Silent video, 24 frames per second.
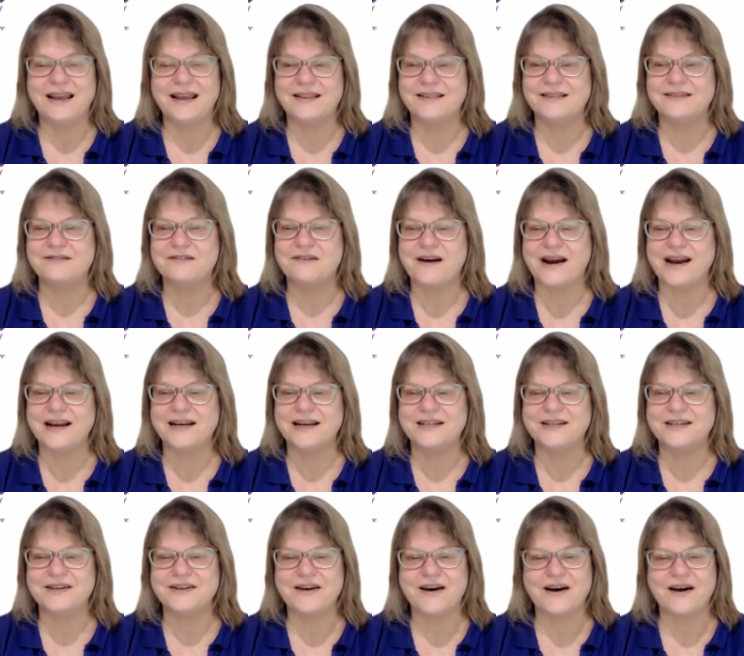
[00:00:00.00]
It's great
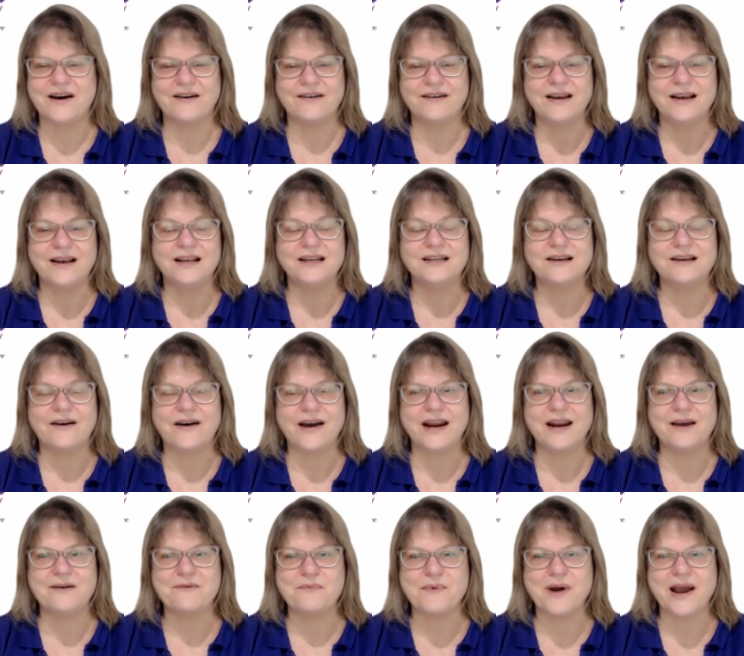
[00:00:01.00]
to know.
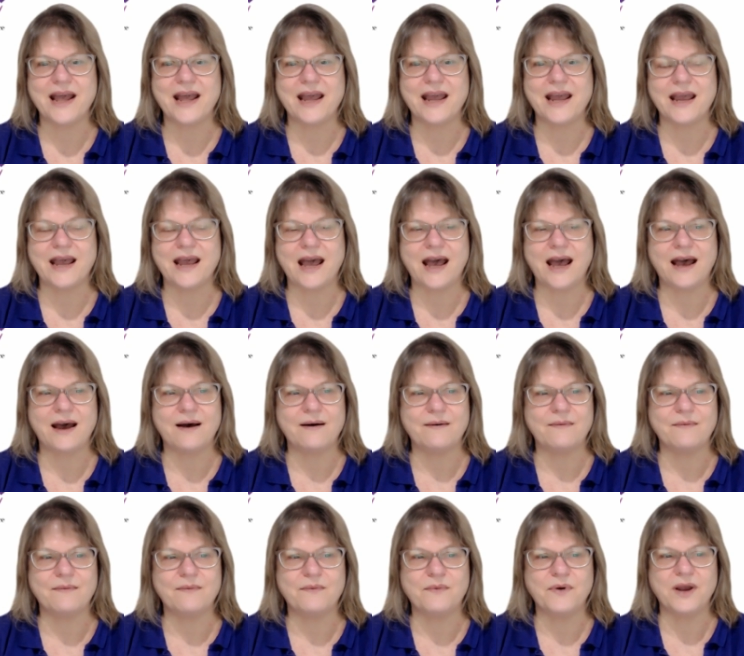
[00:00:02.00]
Diana,
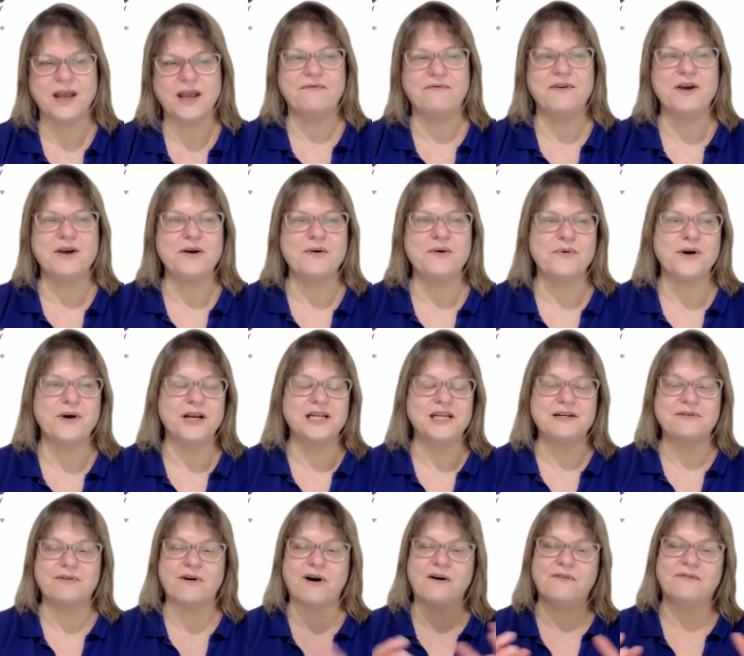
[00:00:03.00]
if you were
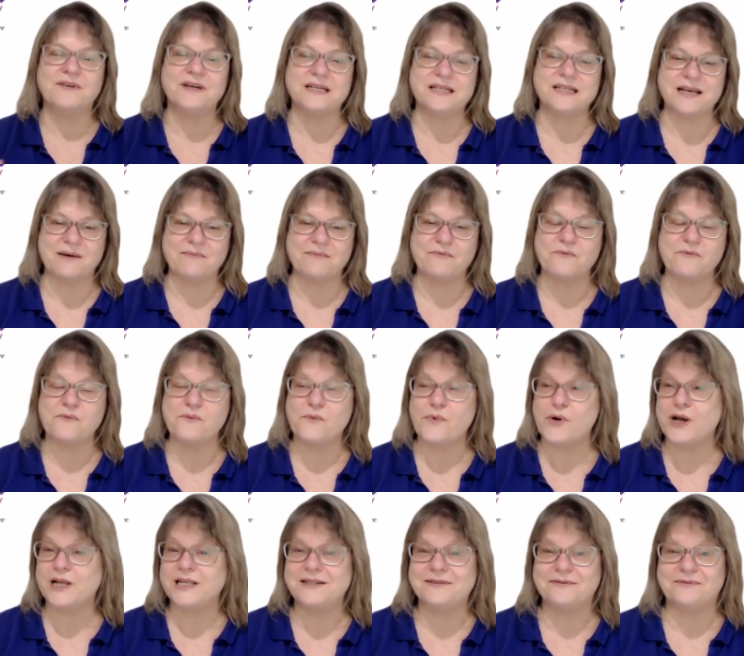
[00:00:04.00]
to offer some
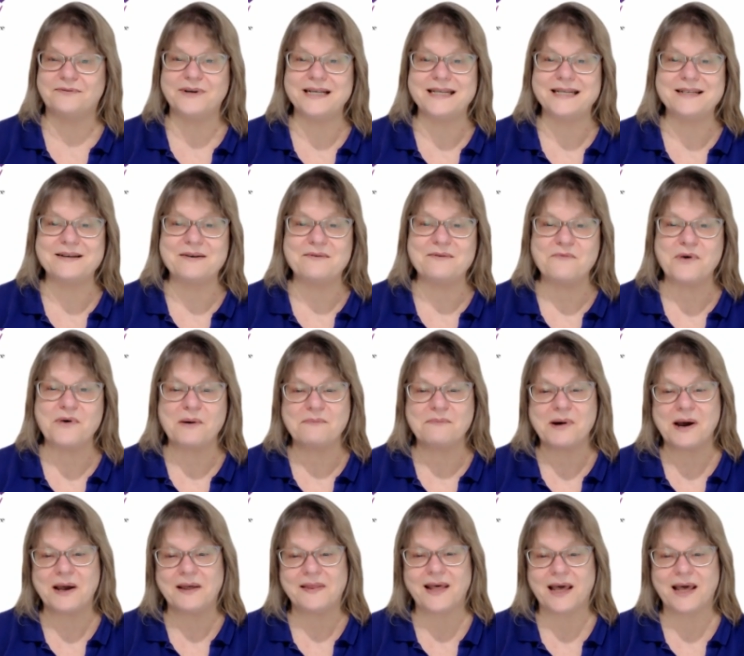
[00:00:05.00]
words of wisdom, what
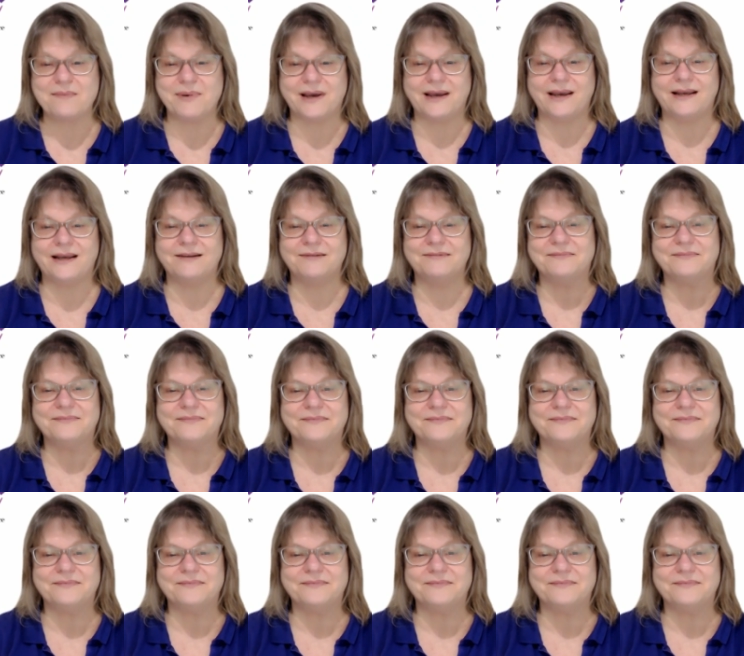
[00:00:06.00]
might they be?